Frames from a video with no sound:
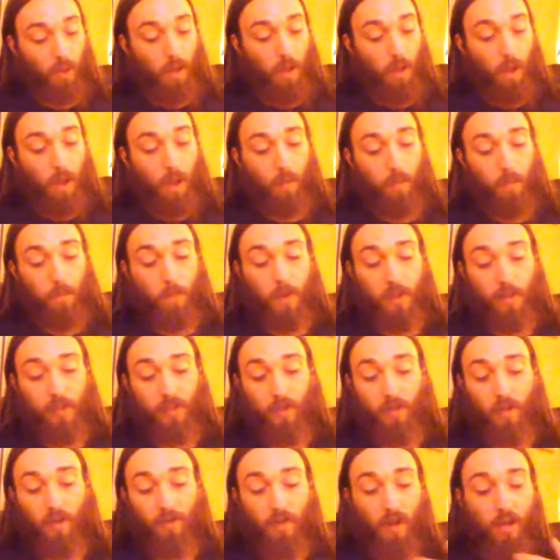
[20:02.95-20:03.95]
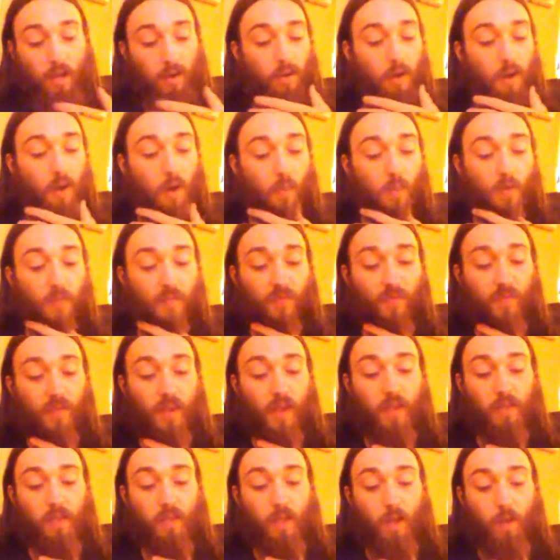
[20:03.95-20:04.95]
But so they've got an open
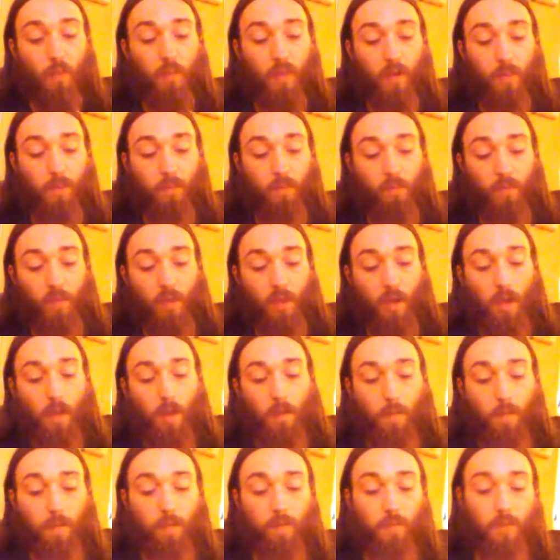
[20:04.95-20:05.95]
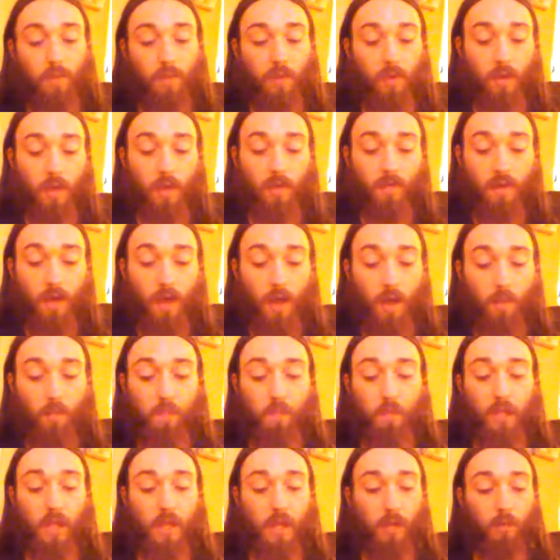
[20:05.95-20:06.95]
face helmet. They've got
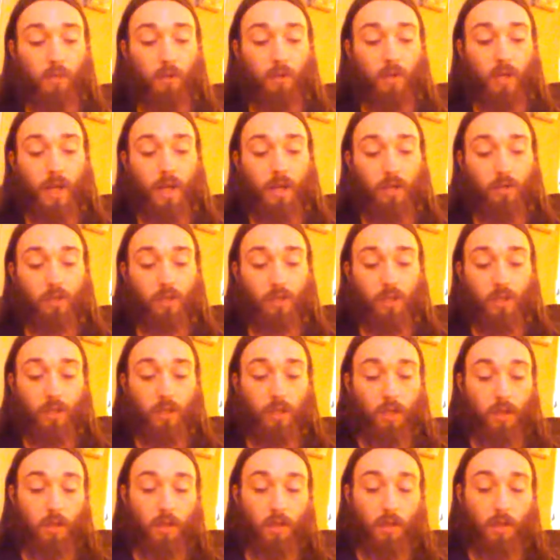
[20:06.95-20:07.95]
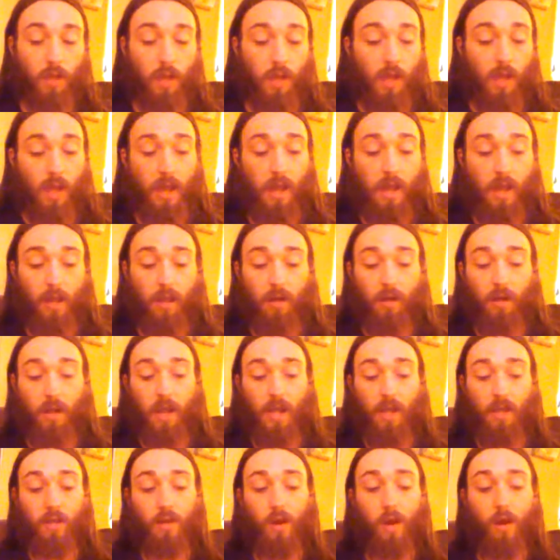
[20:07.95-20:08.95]
plate protection and
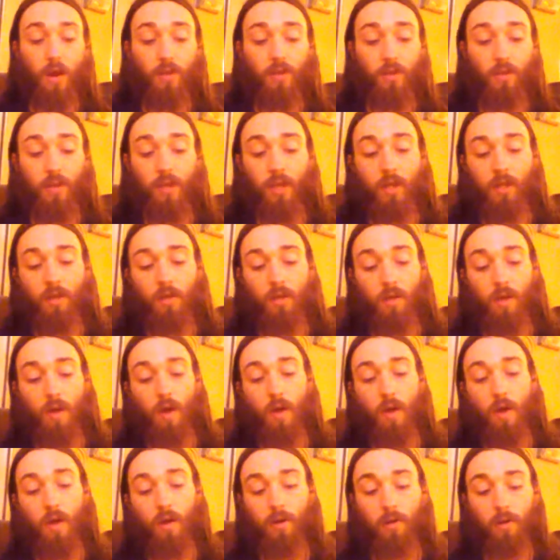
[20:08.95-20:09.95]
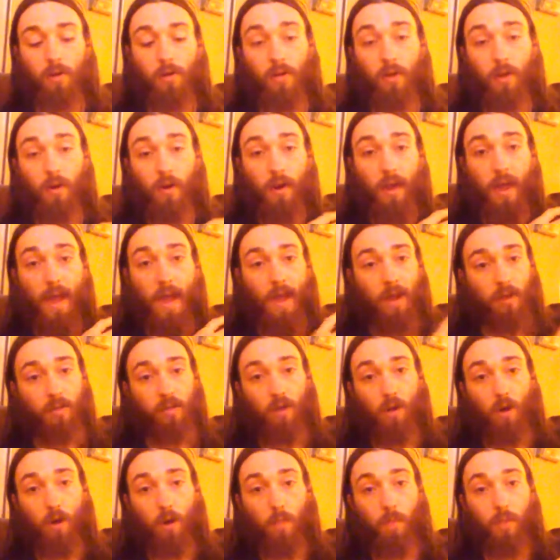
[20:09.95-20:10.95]
a gauntlet on their axe
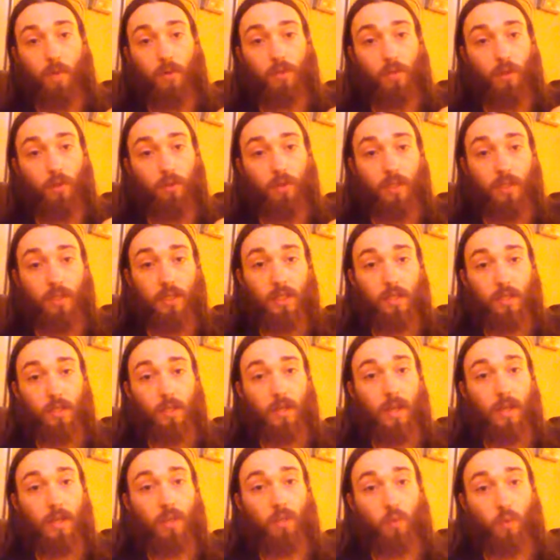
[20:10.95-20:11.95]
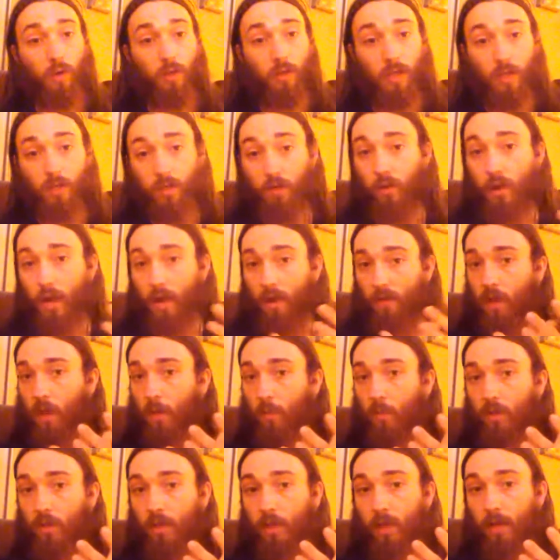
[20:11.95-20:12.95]
arm. So this is a case where they do have
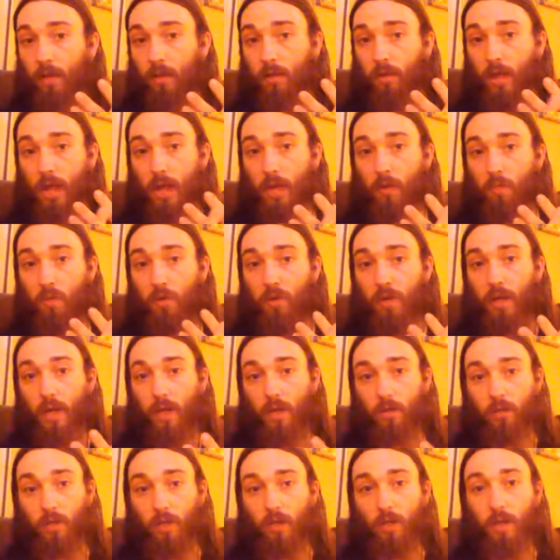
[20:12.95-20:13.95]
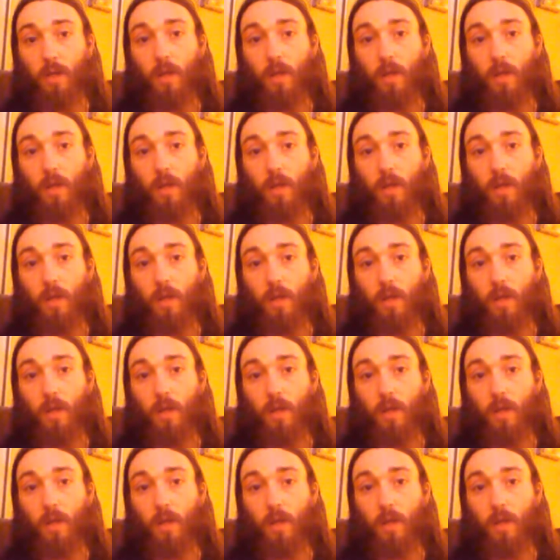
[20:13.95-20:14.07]
hand protection.